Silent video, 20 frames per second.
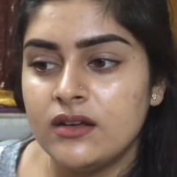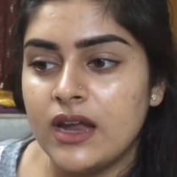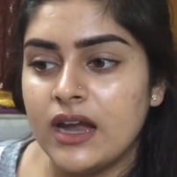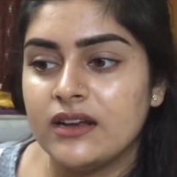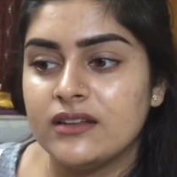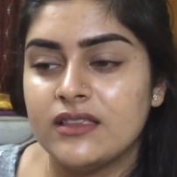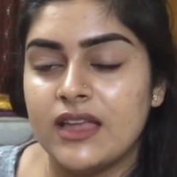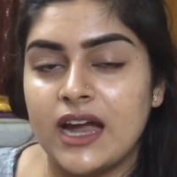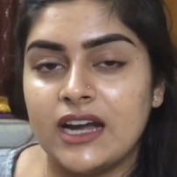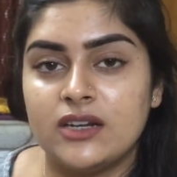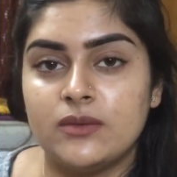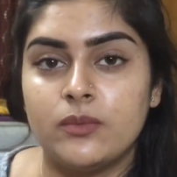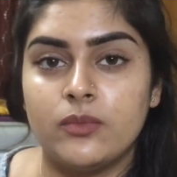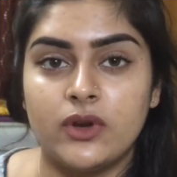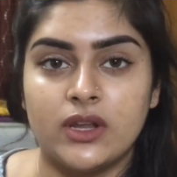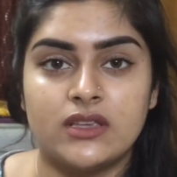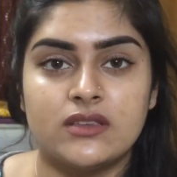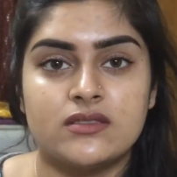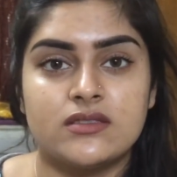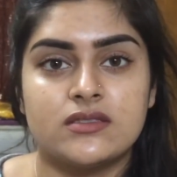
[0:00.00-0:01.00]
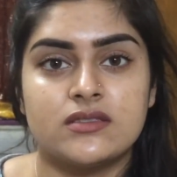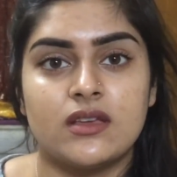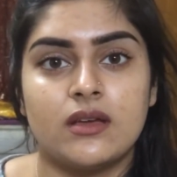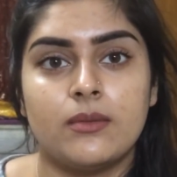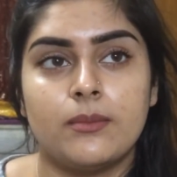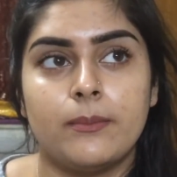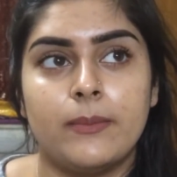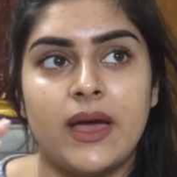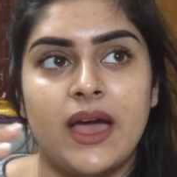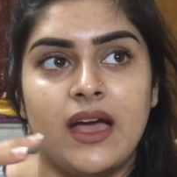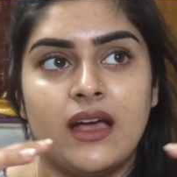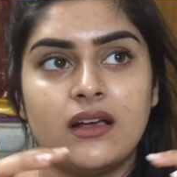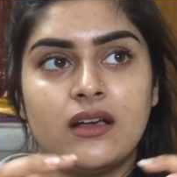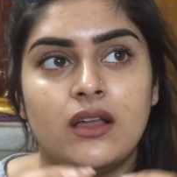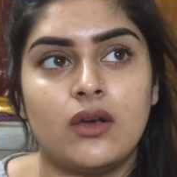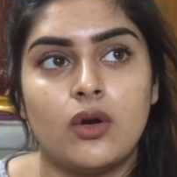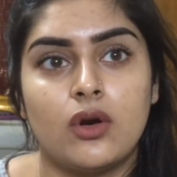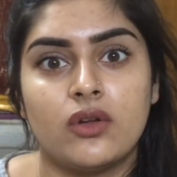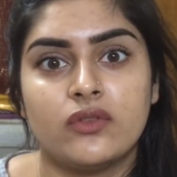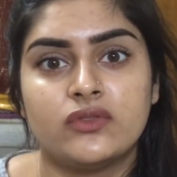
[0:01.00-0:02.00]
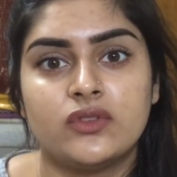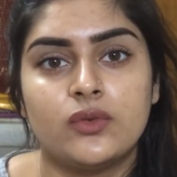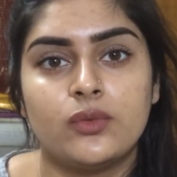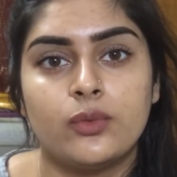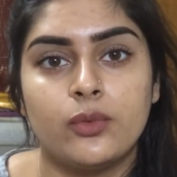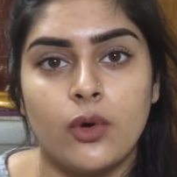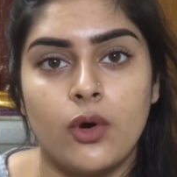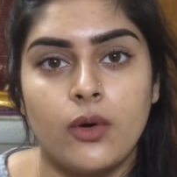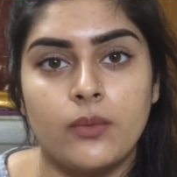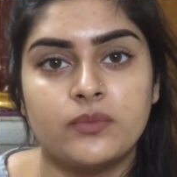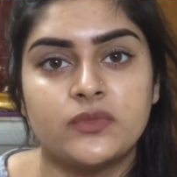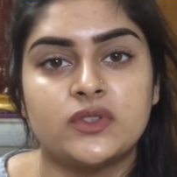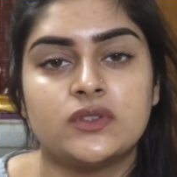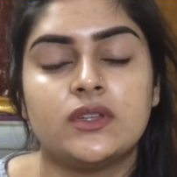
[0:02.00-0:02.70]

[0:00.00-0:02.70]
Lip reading: and that brings back a lot of the warmth